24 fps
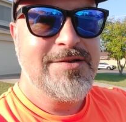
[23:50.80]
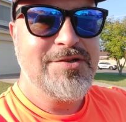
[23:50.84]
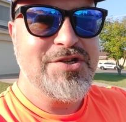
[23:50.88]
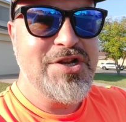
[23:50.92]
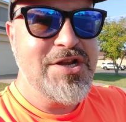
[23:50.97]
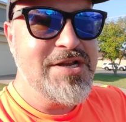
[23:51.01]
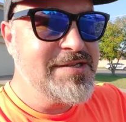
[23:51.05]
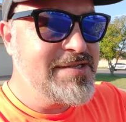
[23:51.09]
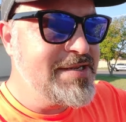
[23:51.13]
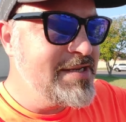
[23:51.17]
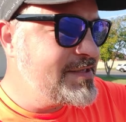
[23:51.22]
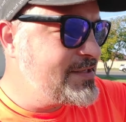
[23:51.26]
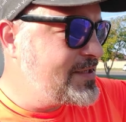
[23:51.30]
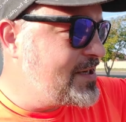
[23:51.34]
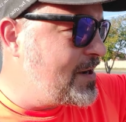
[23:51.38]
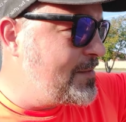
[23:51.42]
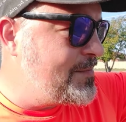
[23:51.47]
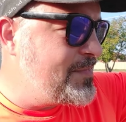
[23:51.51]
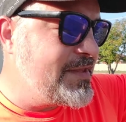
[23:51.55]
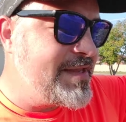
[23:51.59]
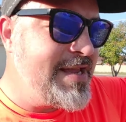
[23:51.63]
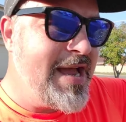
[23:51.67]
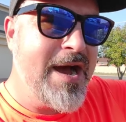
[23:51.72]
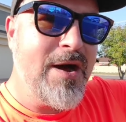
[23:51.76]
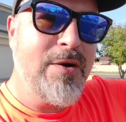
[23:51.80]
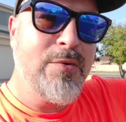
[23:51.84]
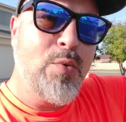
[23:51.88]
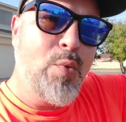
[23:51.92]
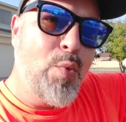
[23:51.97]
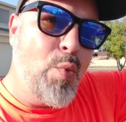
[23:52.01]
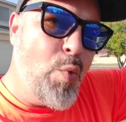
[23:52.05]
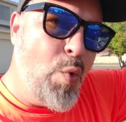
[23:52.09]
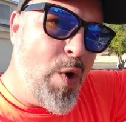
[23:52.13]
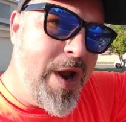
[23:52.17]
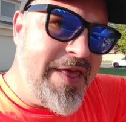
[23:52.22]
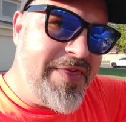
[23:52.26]
Jesus comes
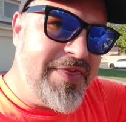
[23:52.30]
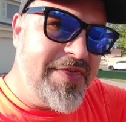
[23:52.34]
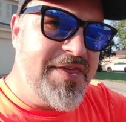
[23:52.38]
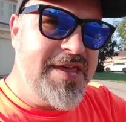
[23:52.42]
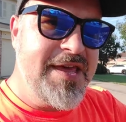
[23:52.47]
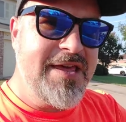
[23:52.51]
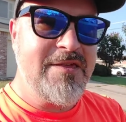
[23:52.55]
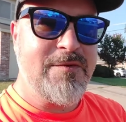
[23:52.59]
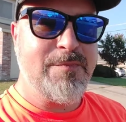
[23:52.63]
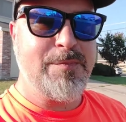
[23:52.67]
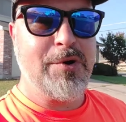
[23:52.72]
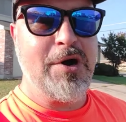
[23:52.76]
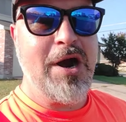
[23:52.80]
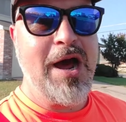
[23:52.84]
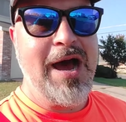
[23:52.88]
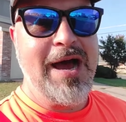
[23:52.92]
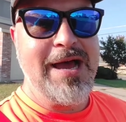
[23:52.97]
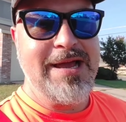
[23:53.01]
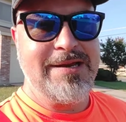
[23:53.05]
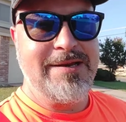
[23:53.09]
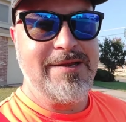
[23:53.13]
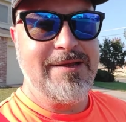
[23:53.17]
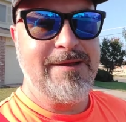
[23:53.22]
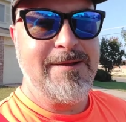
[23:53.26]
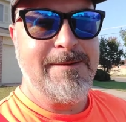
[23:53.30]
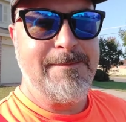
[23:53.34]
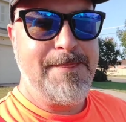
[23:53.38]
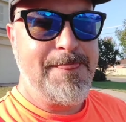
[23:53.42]
down with his bride